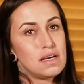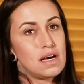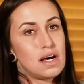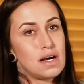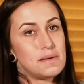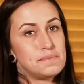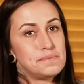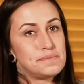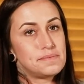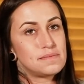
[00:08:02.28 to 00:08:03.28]

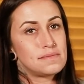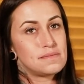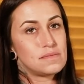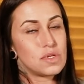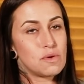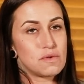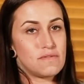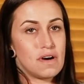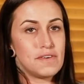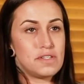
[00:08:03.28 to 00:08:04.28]
Um, well, the
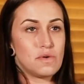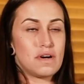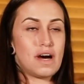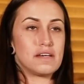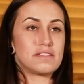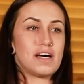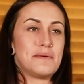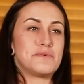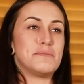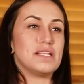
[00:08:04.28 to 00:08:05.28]
revolving door kind of
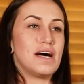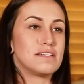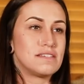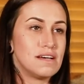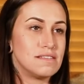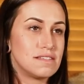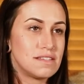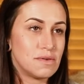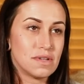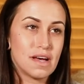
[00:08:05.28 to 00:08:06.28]
stopped with my last sentence.
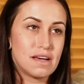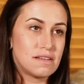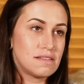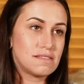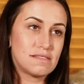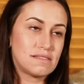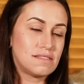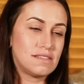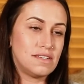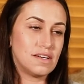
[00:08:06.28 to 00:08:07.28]
They were like,
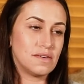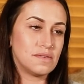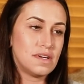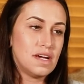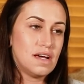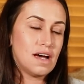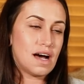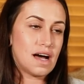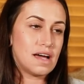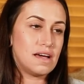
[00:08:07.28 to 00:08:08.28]
you know,
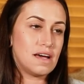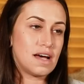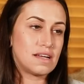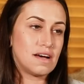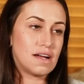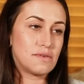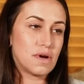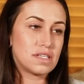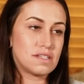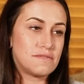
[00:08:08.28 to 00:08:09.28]
I had gotten
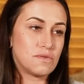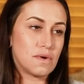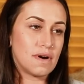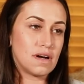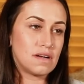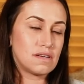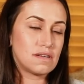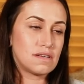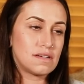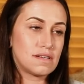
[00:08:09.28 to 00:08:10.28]
arrested for
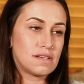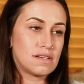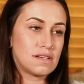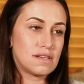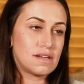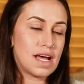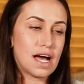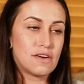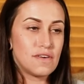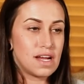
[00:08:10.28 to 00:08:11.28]

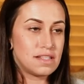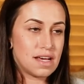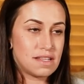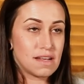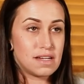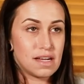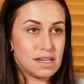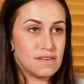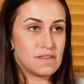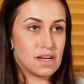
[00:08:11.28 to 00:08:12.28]
aggravated taking the
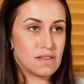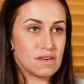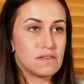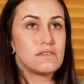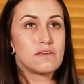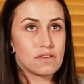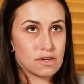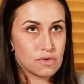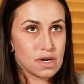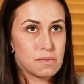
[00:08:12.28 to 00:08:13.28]
identity of another,
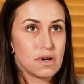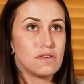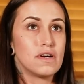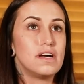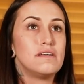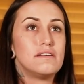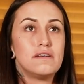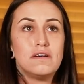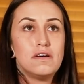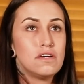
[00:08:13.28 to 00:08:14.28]
third degree burglary,
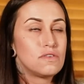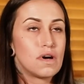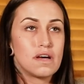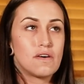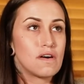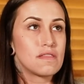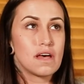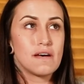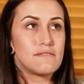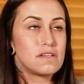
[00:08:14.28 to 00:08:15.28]
credit card
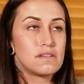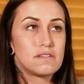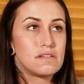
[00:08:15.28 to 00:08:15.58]
theft,